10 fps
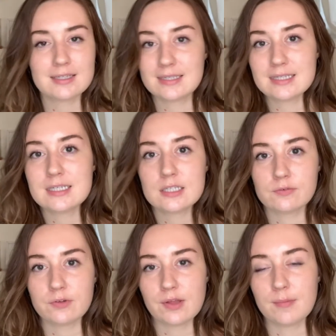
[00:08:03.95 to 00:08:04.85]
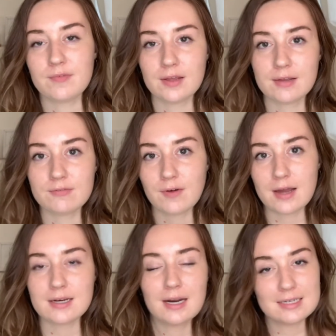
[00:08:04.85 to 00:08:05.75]
Because it's easier for them. If they can
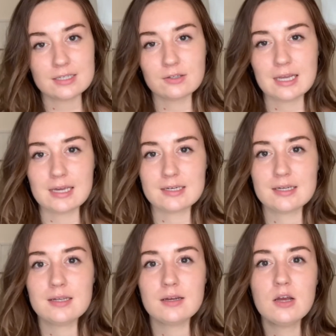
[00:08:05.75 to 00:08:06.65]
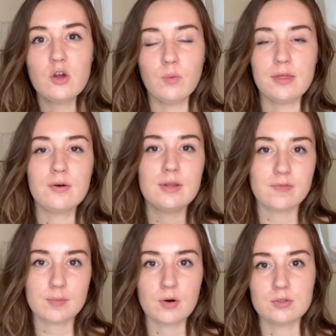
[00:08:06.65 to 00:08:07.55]
find an ideal candidate without
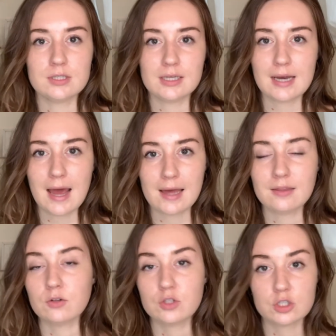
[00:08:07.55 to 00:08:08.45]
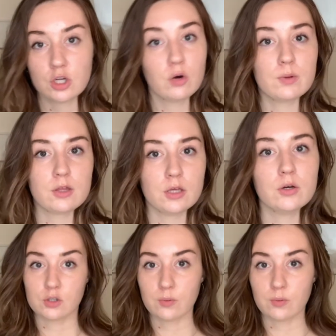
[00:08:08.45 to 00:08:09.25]
even posting an ad, they'll just go with you.